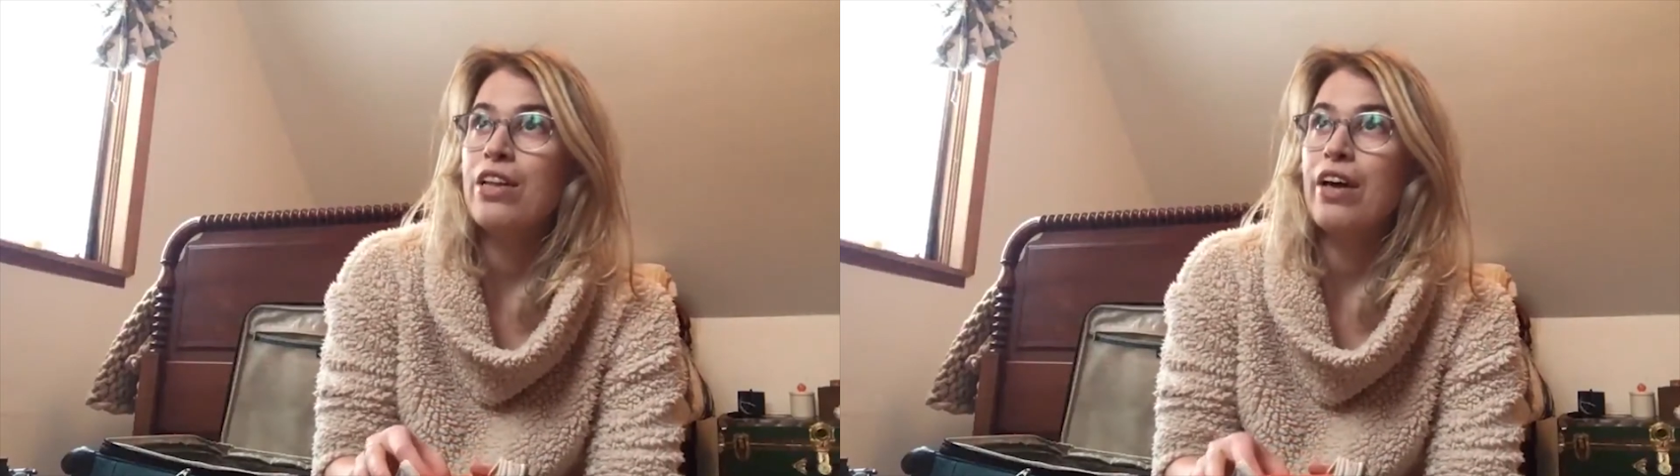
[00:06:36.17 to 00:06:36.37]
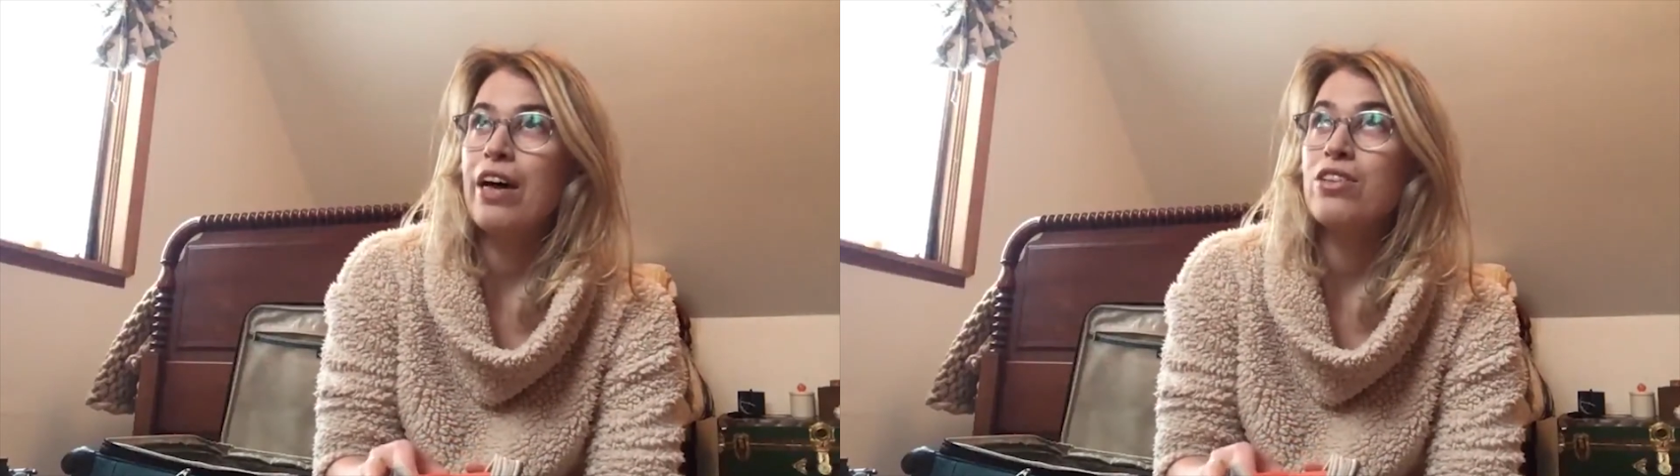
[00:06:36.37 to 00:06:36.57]

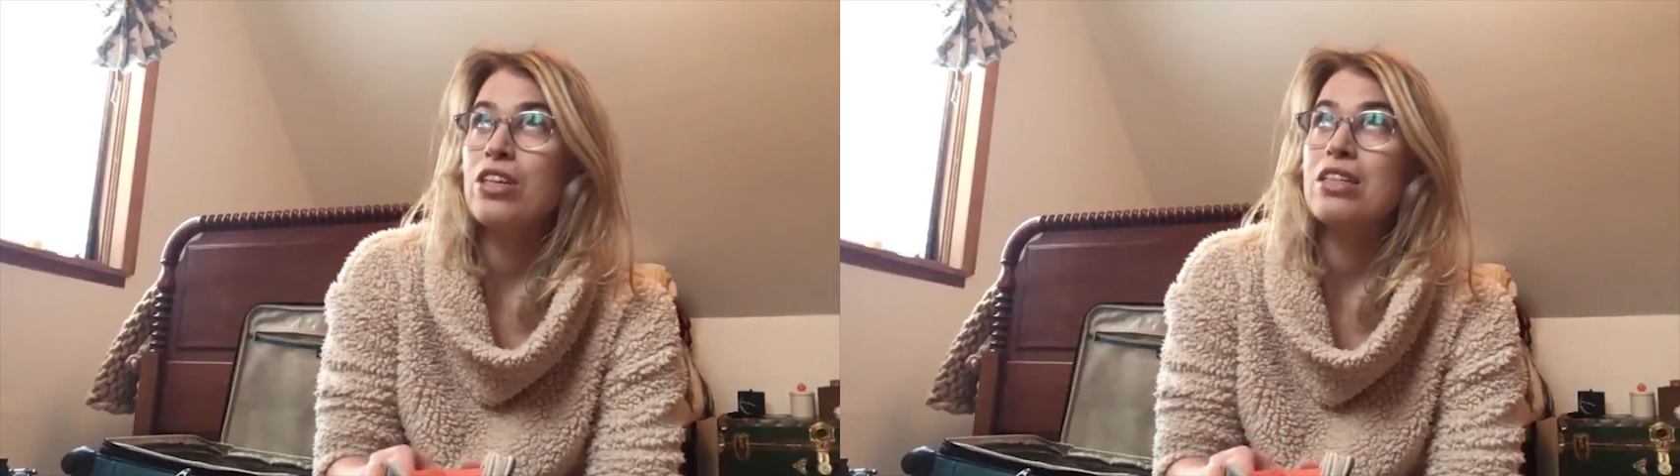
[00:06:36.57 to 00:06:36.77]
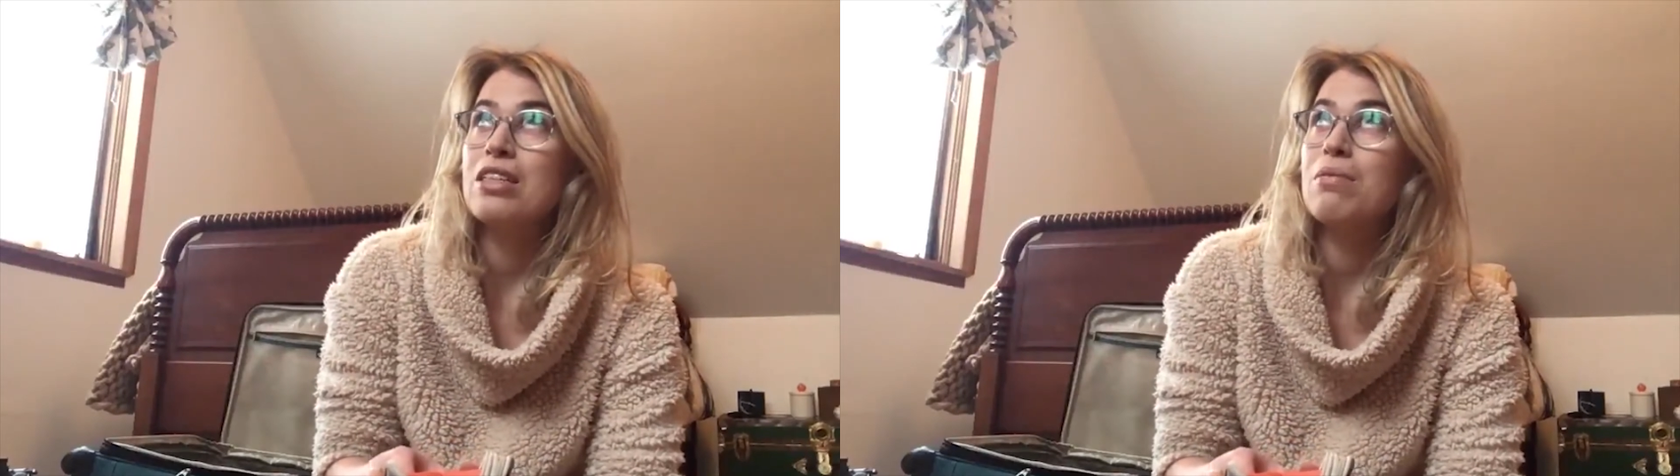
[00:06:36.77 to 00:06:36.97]
that
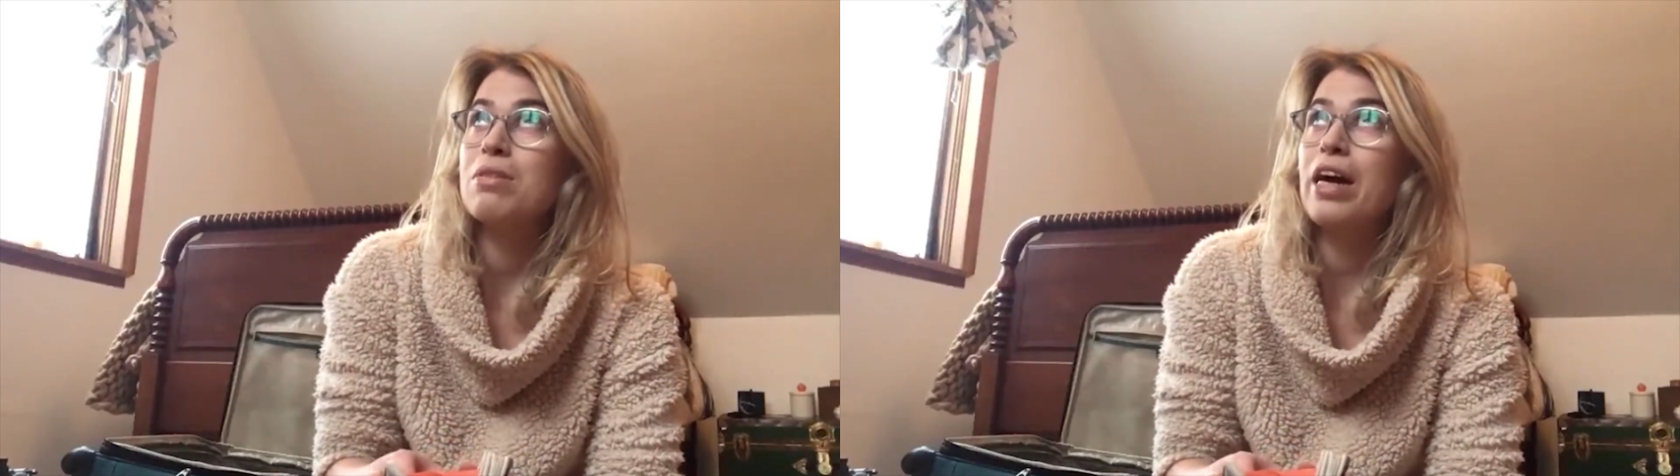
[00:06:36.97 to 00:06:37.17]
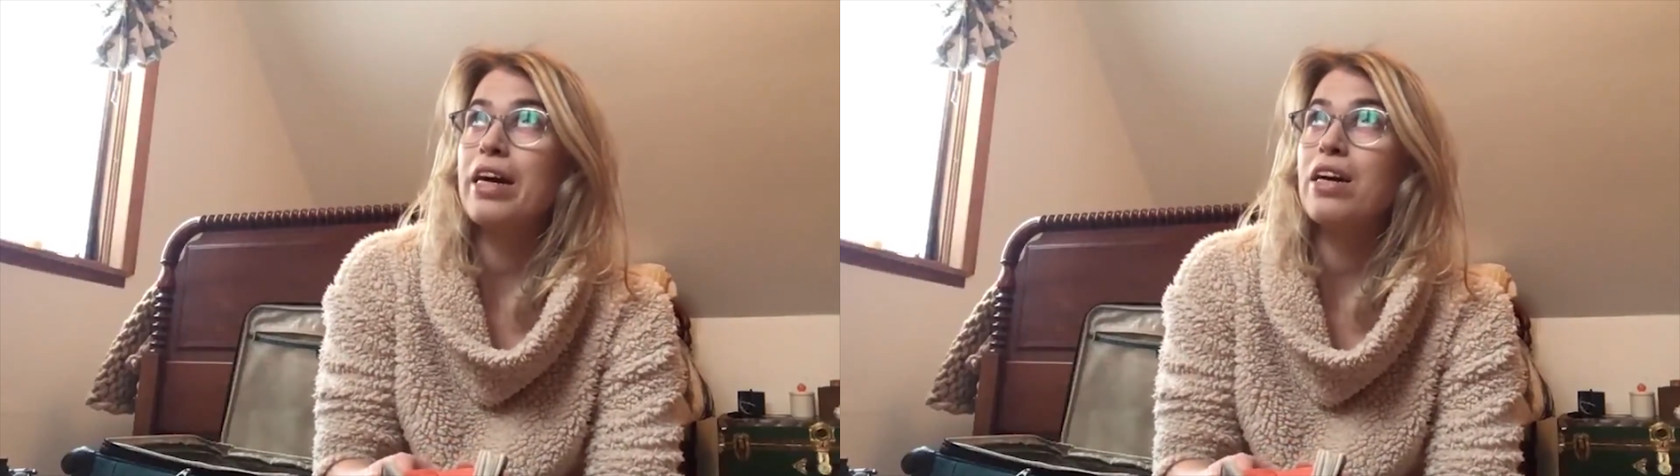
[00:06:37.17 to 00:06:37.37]
just
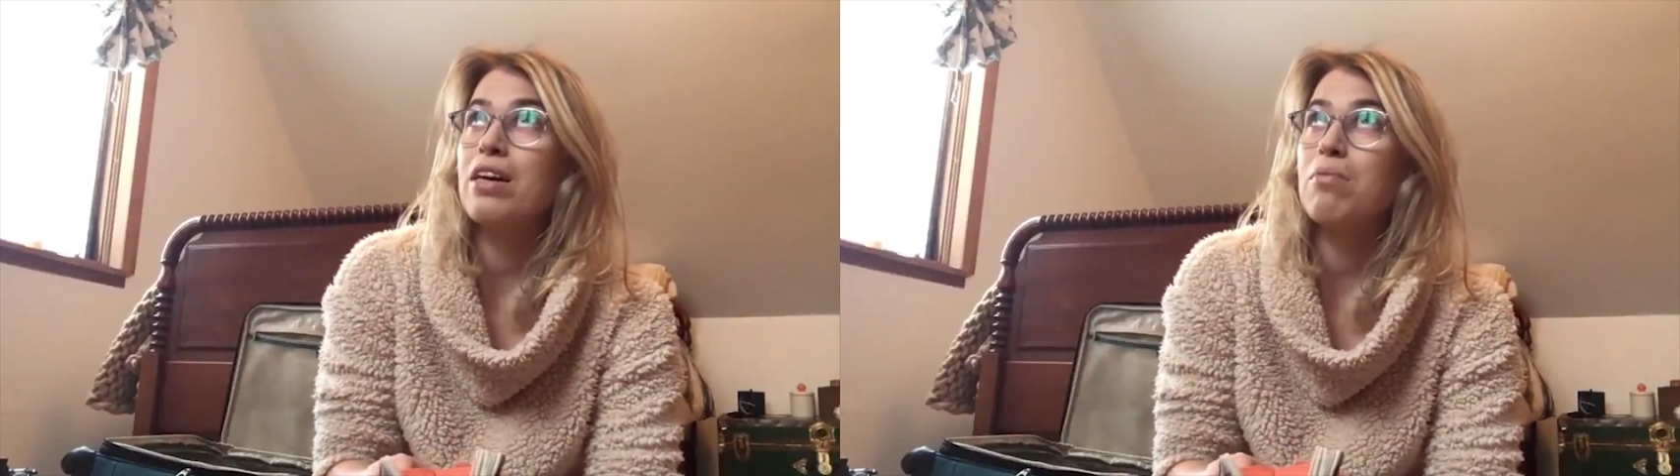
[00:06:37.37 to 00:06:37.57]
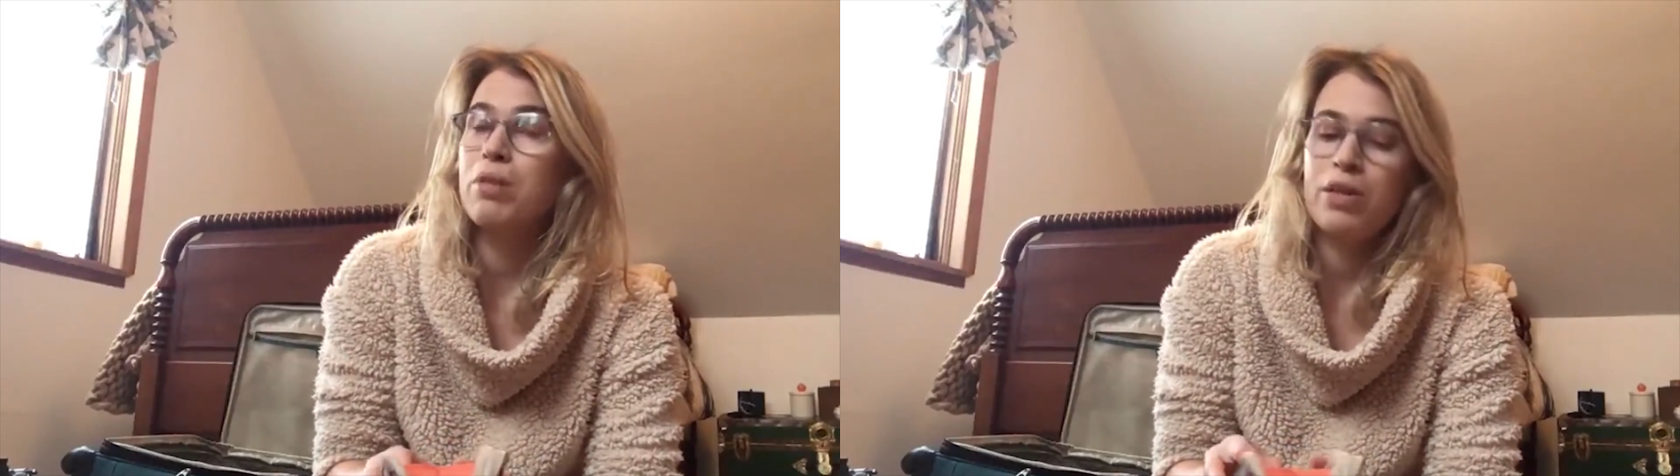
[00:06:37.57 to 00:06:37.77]
seems like a
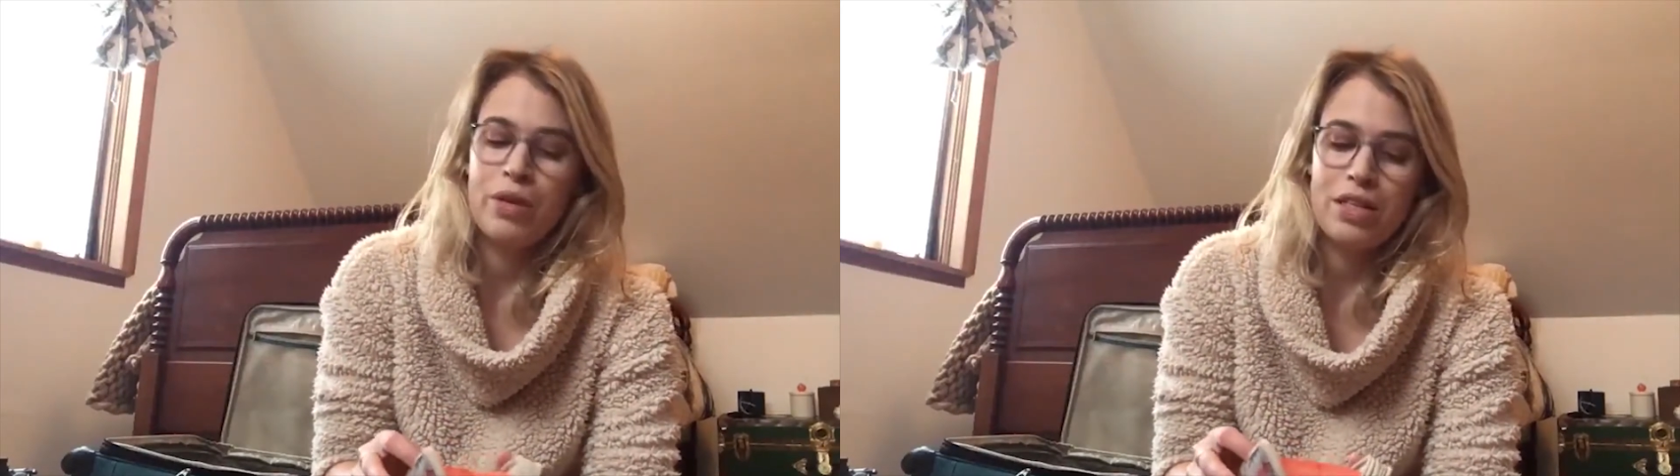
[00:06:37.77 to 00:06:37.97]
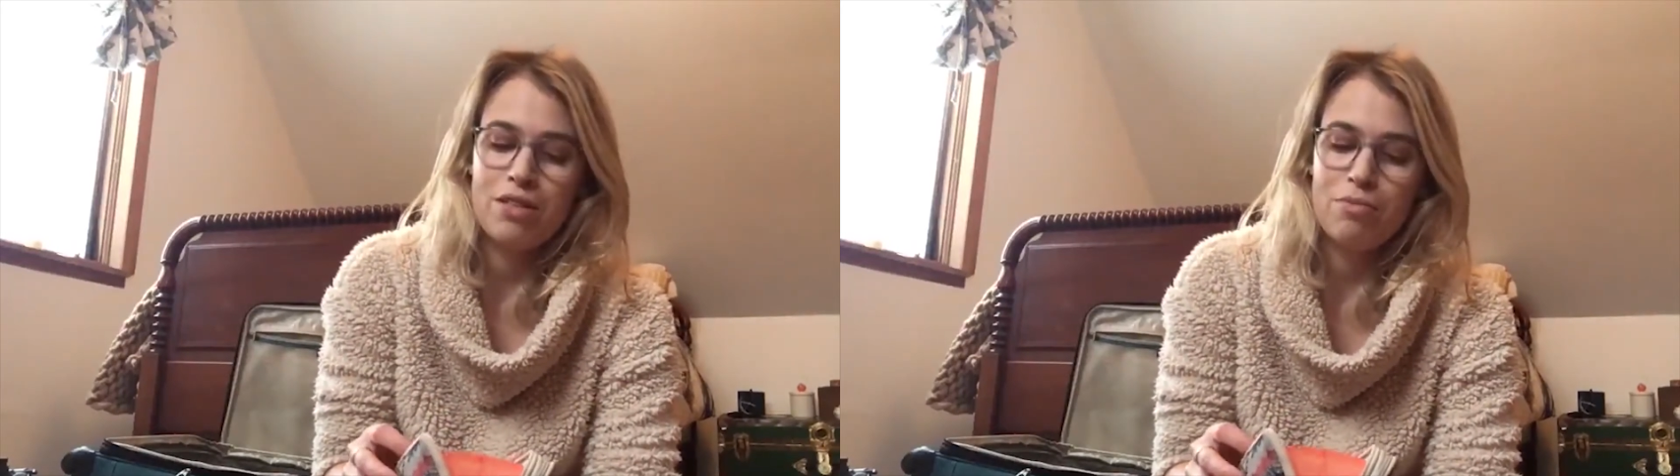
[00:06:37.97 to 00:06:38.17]
complete
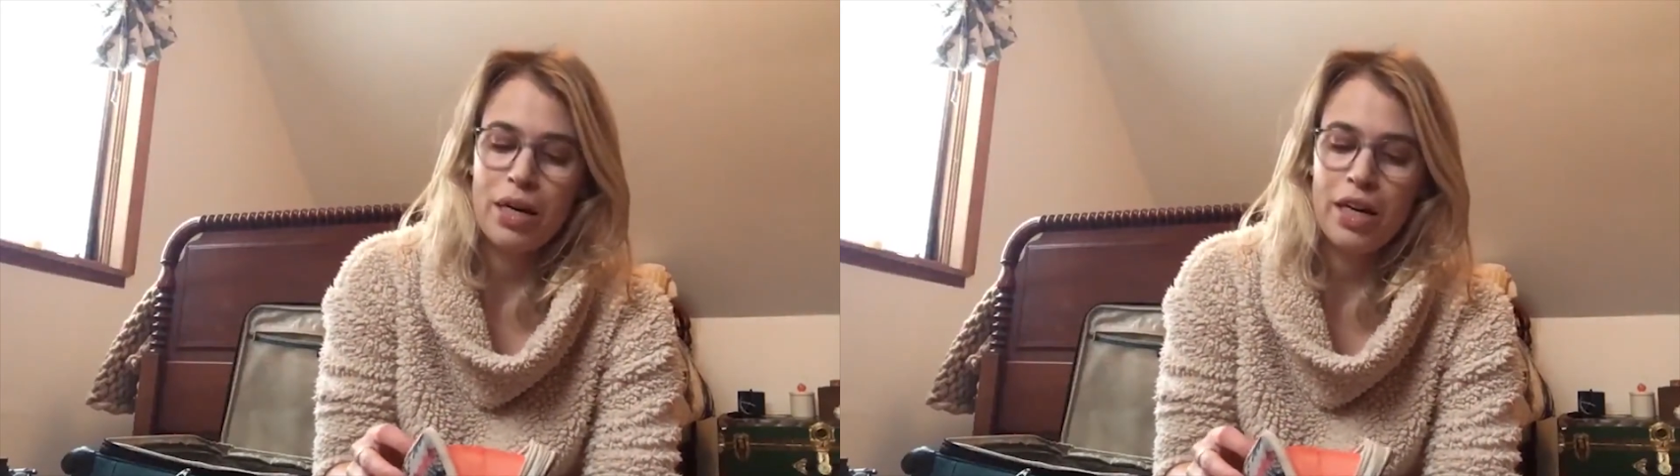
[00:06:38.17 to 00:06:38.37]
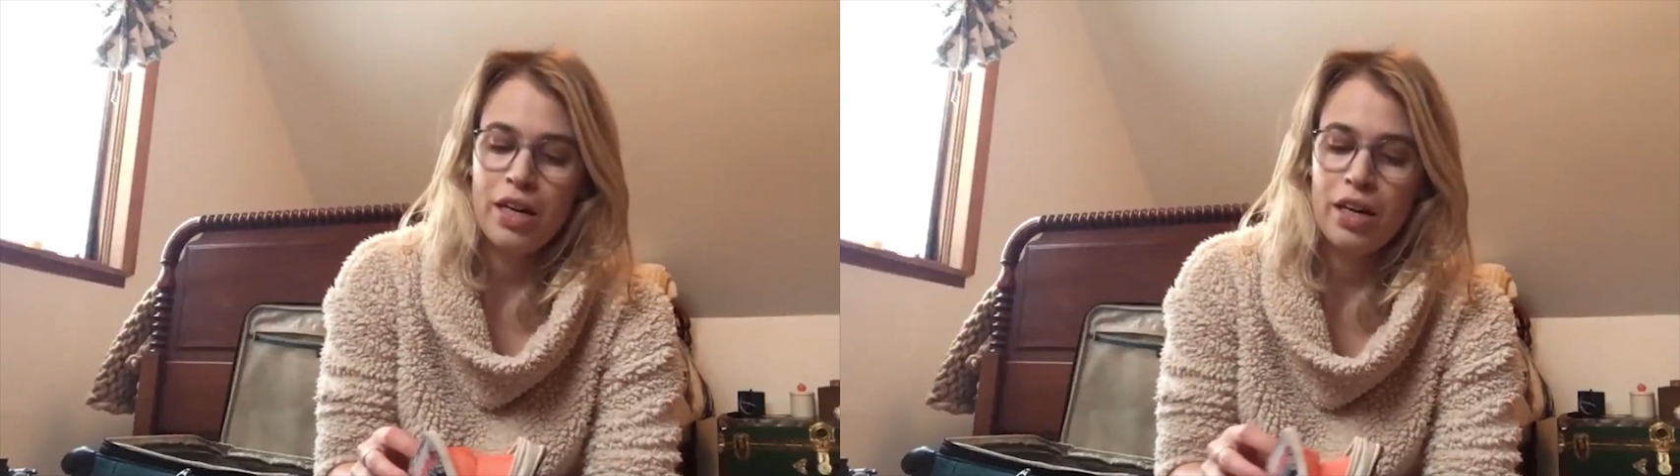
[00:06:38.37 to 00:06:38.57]
waste of
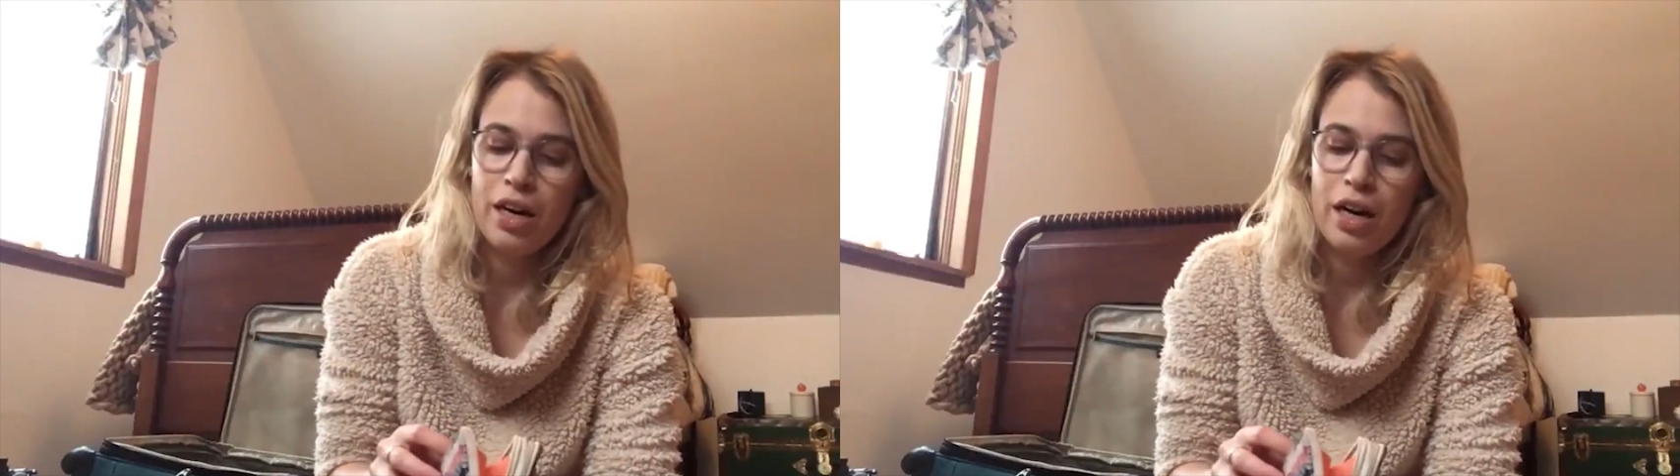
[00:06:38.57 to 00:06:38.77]
money.